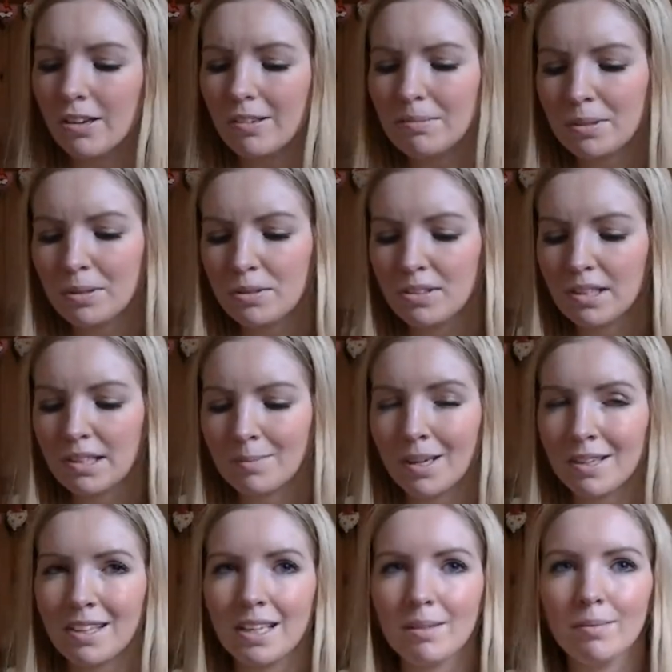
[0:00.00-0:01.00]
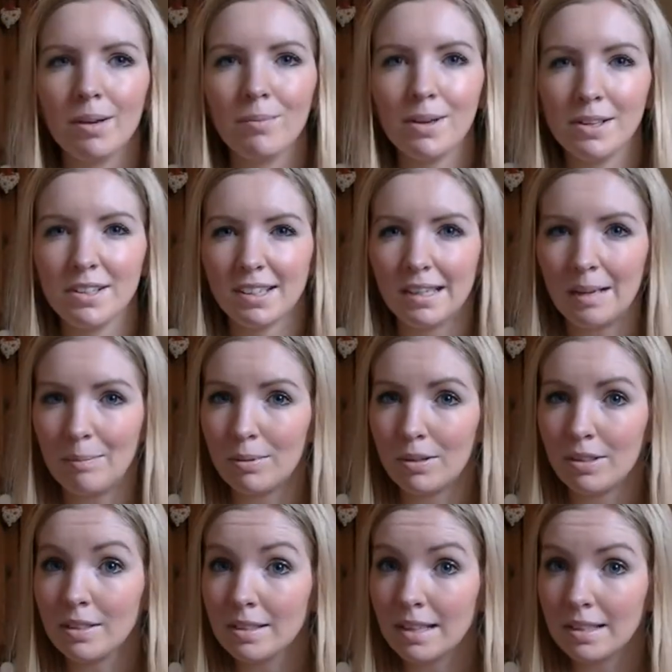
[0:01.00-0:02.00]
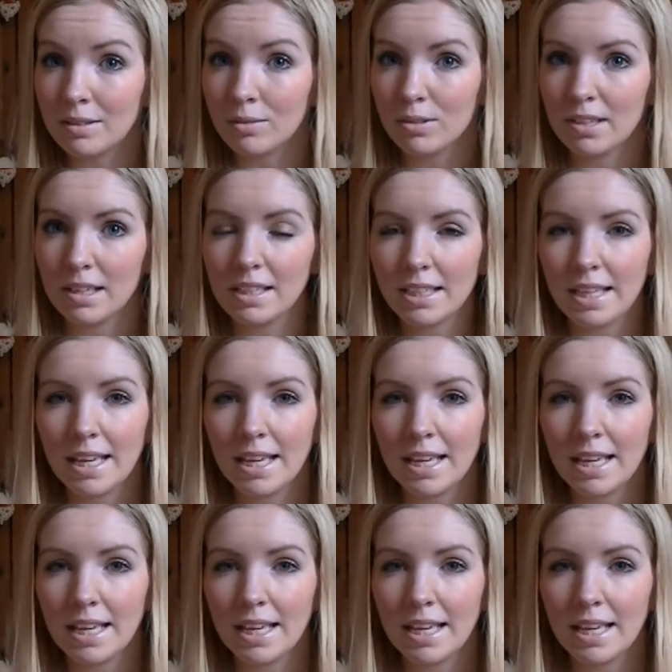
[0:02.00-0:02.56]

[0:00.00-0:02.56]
remember who said it, but I think it might be Tanya Burr said it was like the